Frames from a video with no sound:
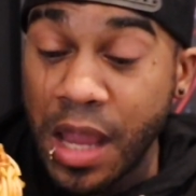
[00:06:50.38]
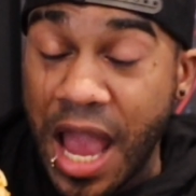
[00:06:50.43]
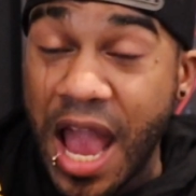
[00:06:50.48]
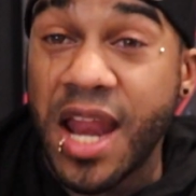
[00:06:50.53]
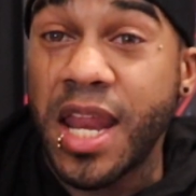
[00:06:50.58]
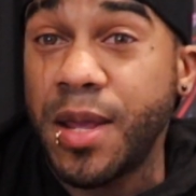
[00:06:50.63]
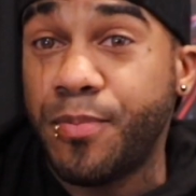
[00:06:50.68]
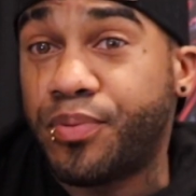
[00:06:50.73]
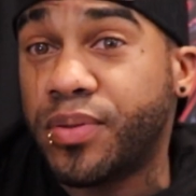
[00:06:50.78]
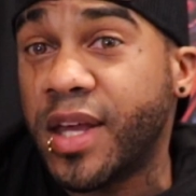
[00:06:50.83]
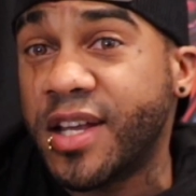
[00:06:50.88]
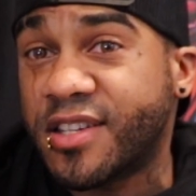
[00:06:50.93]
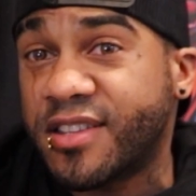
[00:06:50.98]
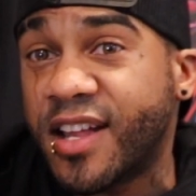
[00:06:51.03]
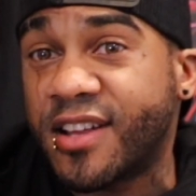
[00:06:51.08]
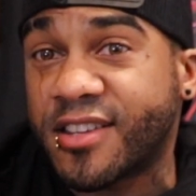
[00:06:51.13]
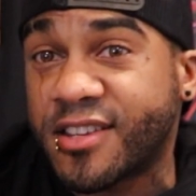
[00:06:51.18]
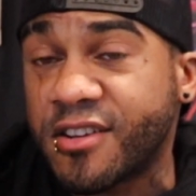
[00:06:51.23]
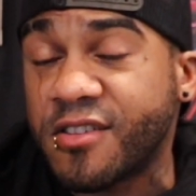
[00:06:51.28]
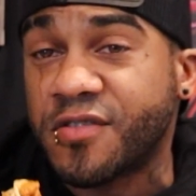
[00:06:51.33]
Any place
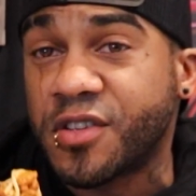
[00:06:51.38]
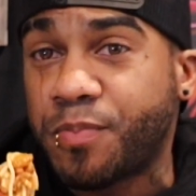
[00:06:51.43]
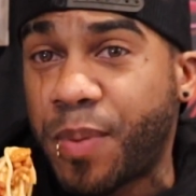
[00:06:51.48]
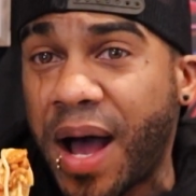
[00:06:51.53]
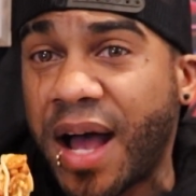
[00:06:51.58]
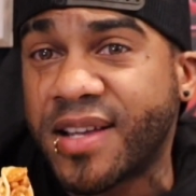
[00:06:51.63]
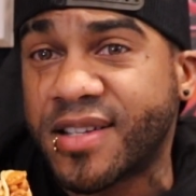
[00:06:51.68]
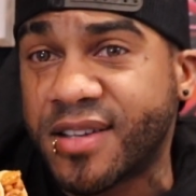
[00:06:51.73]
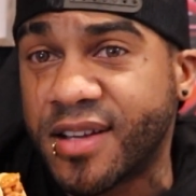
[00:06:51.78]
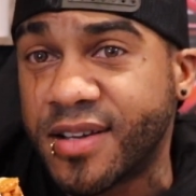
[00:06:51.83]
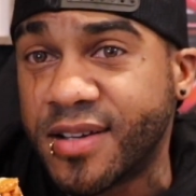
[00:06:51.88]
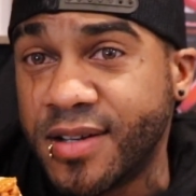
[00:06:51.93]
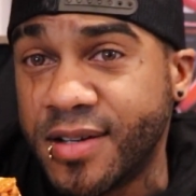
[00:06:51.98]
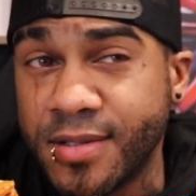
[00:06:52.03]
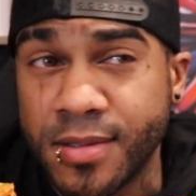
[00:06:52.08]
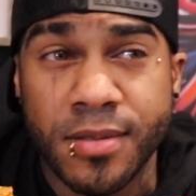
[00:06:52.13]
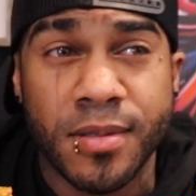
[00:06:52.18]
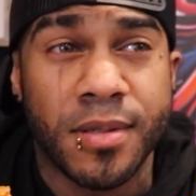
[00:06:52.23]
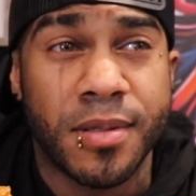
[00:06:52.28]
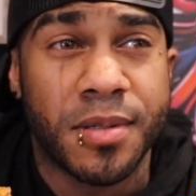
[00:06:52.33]
that serves pasta,
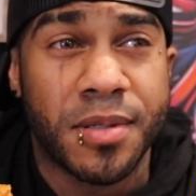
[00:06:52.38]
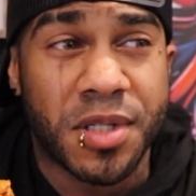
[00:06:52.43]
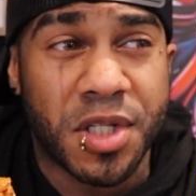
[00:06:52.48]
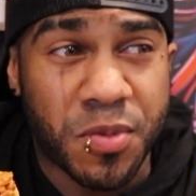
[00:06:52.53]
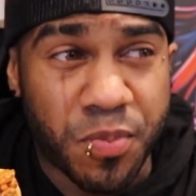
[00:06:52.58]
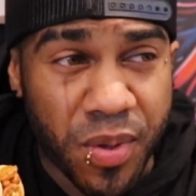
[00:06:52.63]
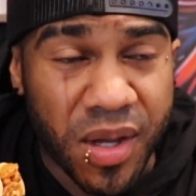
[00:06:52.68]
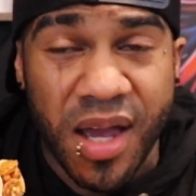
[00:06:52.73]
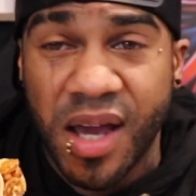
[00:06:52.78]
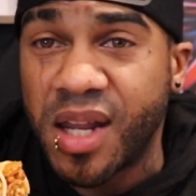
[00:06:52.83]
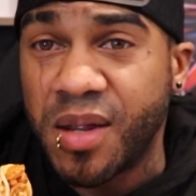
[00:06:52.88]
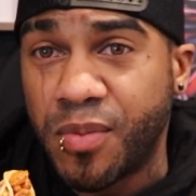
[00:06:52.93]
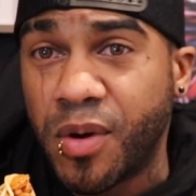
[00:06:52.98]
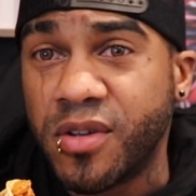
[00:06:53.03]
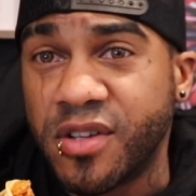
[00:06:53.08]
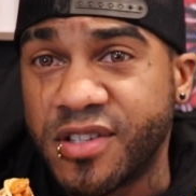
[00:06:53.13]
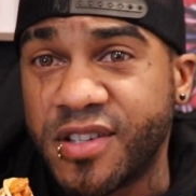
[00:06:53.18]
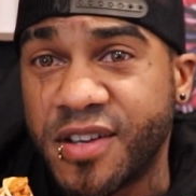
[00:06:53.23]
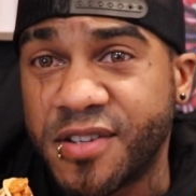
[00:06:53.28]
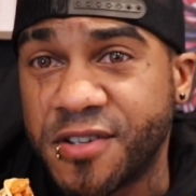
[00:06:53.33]
spaghetti
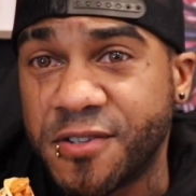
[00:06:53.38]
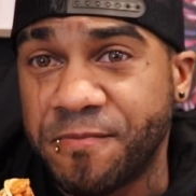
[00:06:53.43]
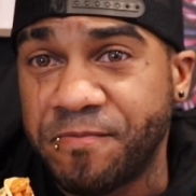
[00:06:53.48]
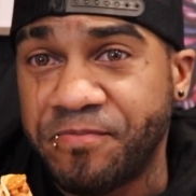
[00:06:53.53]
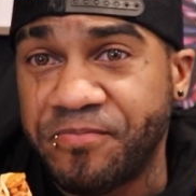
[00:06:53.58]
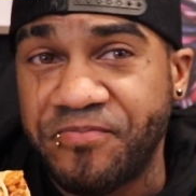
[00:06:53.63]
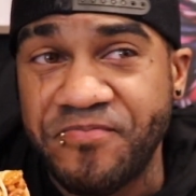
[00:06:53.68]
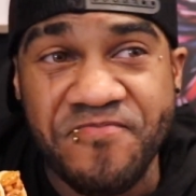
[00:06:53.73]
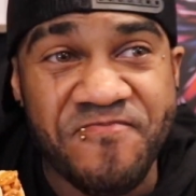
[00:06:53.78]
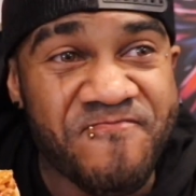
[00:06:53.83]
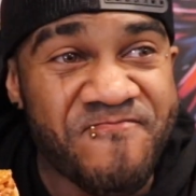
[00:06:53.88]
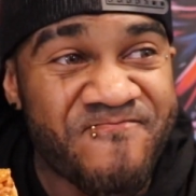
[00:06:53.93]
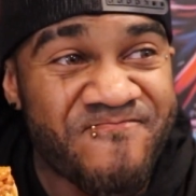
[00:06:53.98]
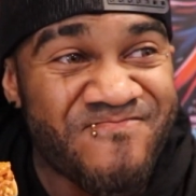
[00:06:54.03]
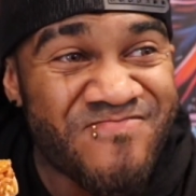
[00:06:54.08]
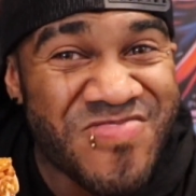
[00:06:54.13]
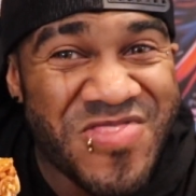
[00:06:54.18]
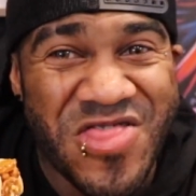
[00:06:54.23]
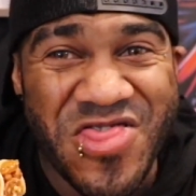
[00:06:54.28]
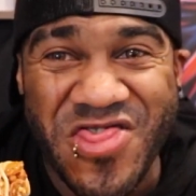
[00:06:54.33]
bolognese.
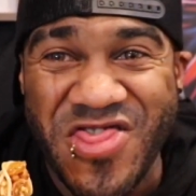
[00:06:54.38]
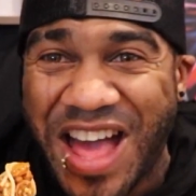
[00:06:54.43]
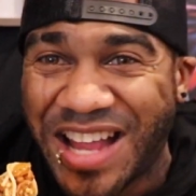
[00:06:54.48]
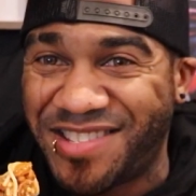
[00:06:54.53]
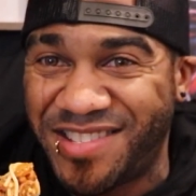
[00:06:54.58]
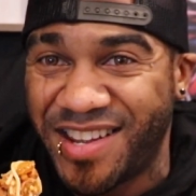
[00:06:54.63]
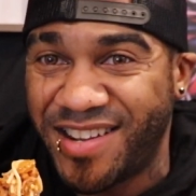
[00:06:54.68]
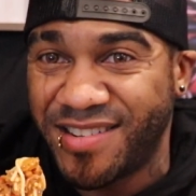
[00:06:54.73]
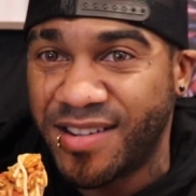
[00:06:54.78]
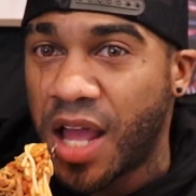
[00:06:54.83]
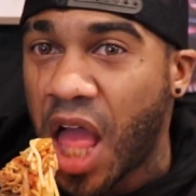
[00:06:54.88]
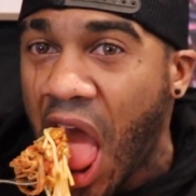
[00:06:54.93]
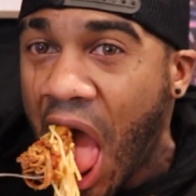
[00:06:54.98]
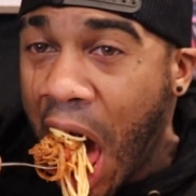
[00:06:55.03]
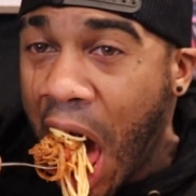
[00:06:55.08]
That's it.